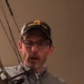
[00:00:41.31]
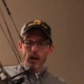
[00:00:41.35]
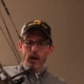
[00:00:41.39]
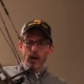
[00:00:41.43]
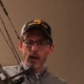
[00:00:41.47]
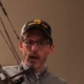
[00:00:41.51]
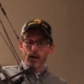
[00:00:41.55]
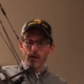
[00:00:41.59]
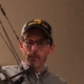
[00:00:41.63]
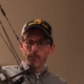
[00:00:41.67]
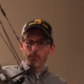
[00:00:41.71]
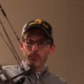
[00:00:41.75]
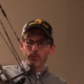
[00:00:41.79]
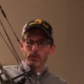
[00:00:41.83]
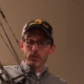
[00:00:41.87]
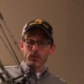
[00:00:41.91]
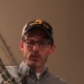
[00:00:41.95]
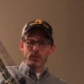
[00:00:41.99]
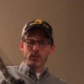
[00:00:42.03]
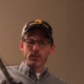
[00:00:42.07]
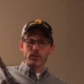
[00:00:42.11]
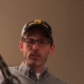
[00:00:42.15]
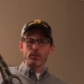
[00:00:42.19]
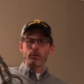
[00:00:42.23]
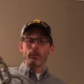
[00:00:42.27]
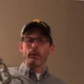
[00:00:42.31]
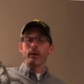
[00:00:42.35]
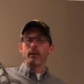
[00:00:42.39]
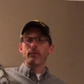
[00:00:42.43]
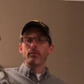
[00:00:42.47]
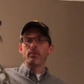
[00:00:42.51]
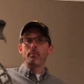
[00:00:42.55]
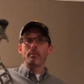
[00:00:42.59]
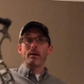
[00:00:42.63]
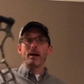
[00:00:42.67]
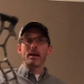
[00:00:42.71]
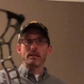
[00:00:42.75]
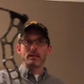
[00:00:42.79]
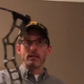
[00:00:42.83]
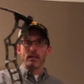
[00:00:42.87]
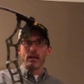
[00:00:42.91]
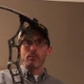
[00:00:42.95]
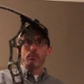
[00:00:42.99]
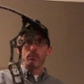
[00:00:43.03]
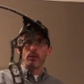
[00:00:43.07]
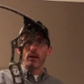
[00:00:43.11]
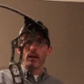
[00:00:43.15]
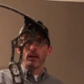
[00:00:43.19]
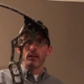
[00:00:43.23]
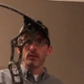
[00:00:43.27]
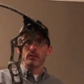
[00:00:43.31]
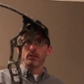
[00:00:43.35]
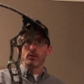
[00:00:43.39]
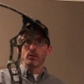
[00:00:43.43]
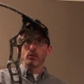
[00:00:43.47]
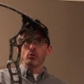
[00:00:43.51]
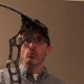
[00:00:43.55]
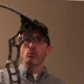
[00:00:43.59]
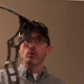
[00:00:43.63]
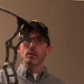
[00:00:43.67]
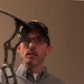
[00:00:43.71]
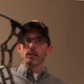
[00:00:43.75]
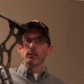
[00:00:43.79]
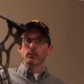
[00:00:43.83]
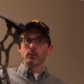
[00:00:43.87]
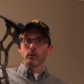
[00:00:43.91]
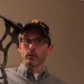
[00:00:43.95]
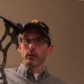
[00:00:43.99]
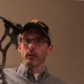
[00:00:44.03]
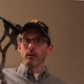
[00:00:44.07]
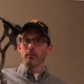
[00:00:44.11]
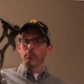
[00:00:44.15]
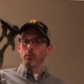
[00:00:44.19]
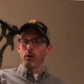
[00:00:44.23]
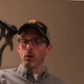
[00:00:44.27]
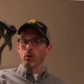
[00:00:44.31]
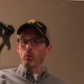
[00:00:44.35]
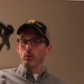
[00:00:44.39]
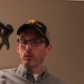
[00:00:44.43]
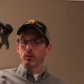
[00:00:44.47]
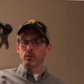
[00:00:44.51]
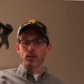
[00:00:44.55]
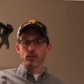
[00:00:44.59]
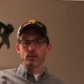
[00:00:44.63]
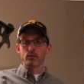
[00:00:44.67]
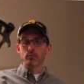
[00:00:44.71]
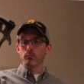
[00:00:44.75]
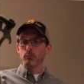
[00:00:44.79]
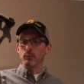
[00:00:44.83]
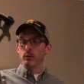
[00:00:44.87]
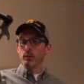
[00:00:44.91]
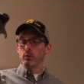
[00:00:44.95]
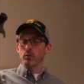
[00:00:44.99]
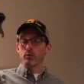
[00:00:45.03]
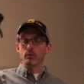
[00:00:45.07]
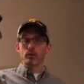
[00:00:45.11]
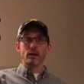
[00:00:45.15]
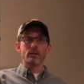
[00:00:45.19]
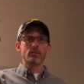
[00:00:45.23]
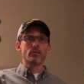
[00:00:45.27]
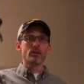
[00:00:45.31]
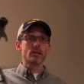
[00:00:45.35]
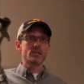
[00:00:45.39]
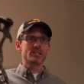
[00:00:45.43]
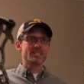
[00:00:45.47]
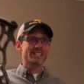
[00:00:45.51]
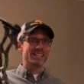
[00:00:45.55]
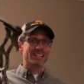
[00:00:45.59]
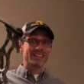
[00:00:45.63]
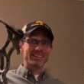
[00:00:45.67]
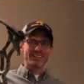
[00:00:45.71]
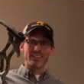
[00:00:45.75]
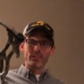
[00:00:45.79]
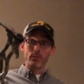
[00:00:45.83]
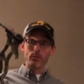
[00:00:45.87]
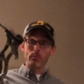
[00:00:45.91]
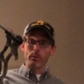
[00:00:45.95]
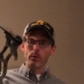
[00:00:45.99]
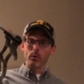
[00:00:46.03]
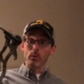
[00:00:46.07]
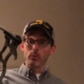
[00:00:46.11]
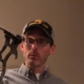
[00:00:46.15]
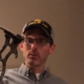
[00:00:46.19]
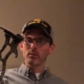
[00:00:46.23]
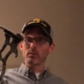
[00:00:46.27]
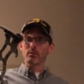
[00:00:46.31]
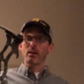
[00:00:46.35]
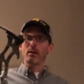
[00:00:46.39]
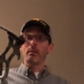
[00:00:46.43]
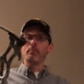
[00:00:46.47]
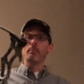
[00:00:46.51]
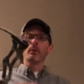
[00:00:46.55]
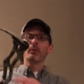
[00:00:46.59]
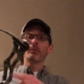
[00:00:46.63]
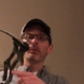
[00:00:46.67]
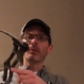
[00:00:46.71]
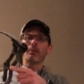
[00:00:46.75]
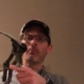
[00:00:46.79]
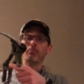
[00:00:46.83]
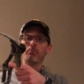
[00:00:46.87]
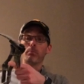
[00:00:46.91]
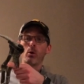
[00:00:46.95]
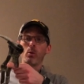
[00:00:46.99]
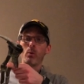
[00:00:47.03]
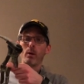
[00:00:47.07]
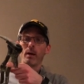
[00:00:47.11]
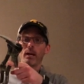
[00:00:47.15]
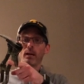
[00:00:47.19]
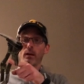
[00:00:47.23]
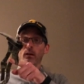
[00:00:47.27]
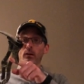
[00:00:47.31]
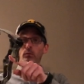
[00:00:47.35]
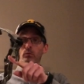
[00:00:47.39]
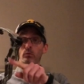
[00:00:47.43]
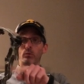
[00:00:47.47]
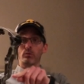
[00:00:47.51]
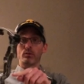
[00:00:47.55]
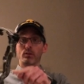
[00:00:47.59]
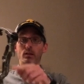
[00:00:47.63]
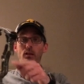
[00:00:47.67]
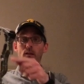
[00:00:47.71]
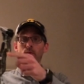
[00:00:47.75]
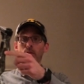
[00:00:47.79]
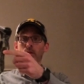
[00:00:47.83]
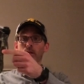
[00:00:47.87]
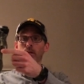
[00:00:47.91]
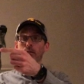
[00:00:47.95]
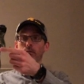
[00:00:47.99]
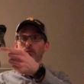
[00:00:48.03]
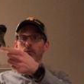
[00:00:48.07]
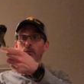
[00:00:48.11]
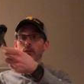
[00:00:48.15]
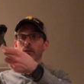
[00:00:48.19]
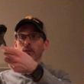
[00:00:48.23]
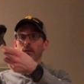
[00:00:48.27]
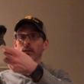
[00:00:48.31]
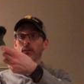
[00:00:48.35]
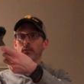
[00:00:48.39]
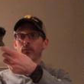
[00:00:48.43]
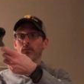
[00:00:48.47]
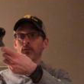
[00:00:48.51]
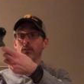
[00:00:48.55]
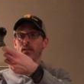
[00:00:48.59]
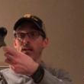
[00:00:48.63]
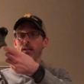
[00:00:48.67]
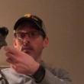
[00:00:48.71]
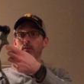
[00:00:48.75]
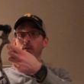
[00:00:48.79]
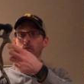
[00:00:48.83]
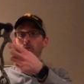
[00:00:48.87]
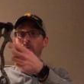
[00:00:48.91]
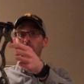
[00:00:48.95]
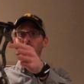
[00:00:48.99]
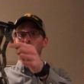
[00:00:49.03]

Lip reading: As you can see right off the bat, the APA is a unique looking bow. It's got some features I have not seen in other bows. It's got a built-in bow hanger, which is kind of it stands out,